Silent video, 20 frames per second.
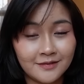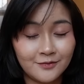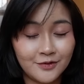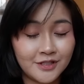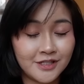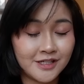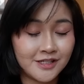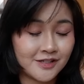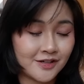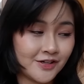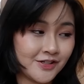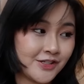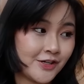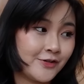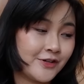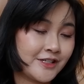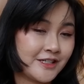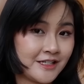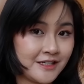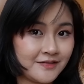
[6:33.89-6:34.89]
which is
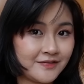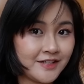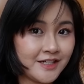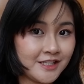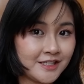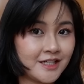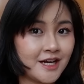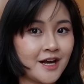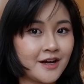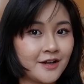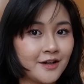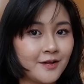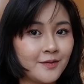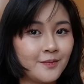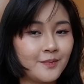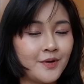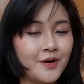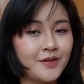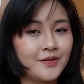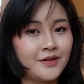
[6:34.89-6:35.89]
also a TV channel,
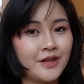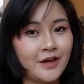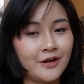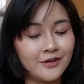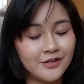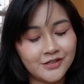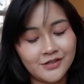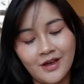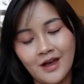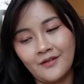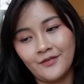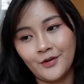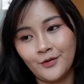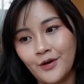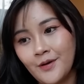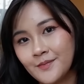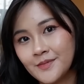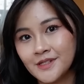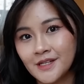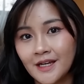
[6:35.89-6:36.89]
but they also have a
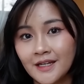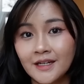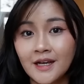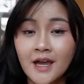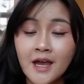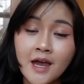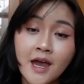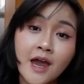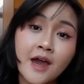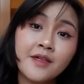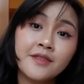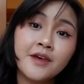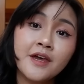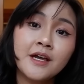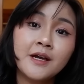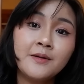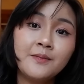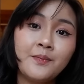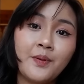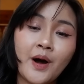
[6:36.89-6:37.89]
website. And
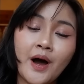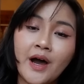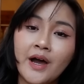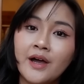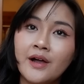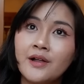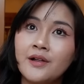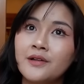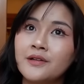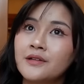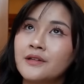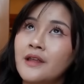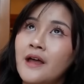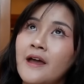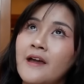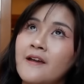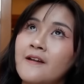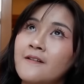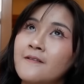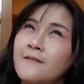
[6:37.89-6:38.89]
they compiled
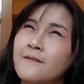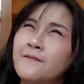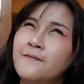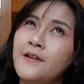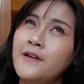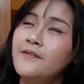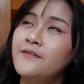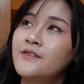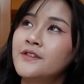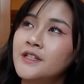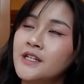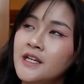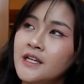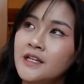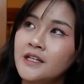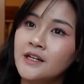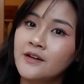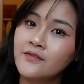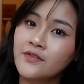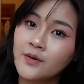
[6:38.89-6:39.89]
like
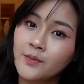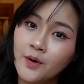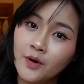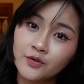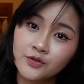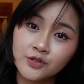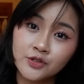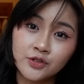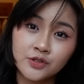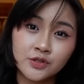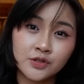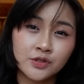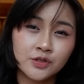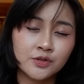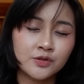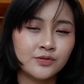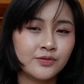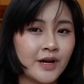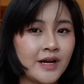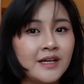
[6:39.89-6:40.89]
15 of the most
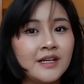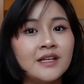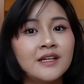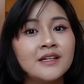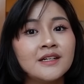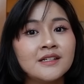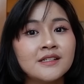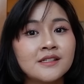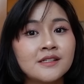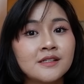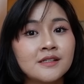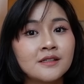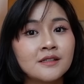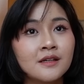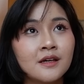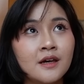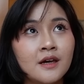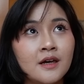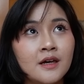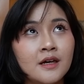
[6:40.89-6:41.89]

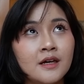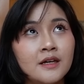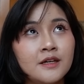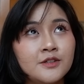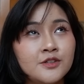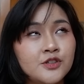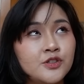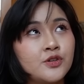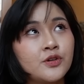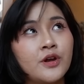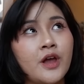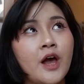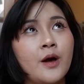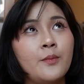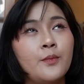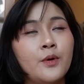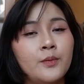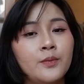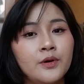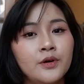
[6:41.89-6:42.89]
trendiest
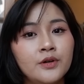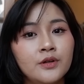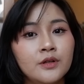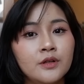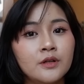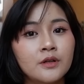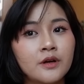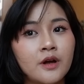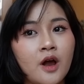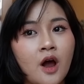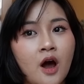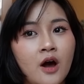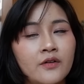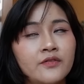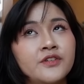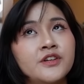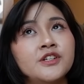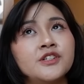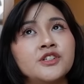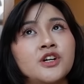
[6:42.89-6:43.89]
Instagrammable
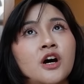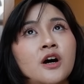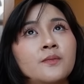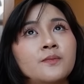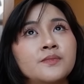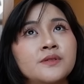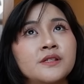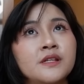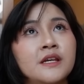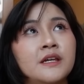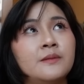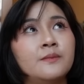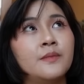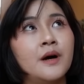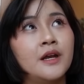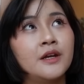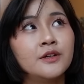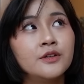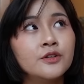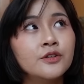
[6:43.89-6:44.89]
coffee shops in
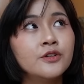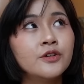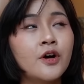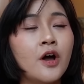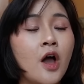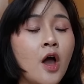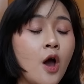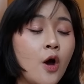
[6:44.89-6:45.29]
Bandung,